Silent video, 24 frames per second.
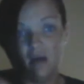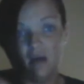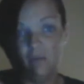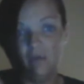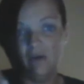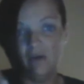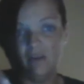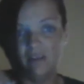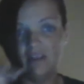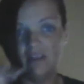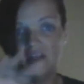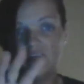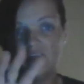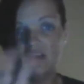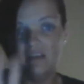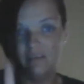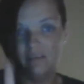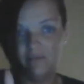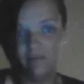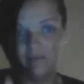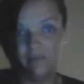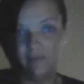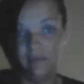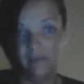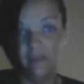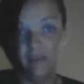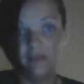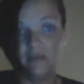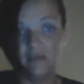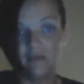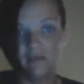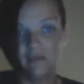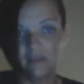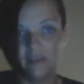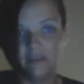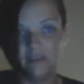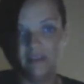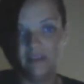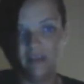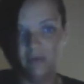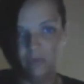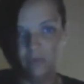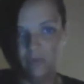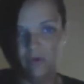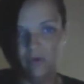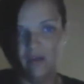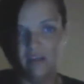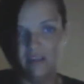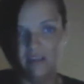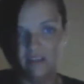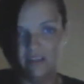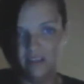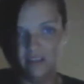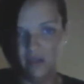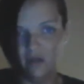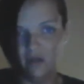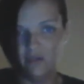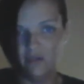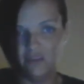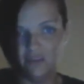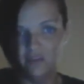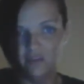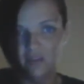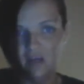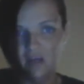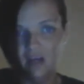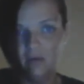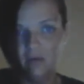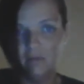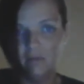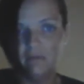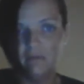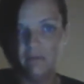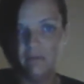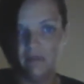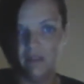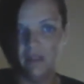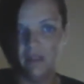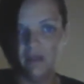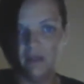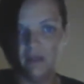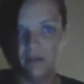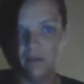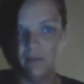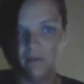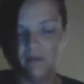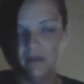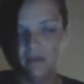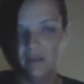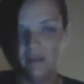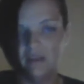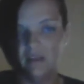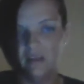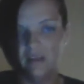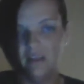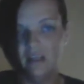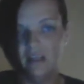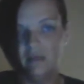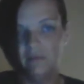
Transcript: I literally want y'all to comment below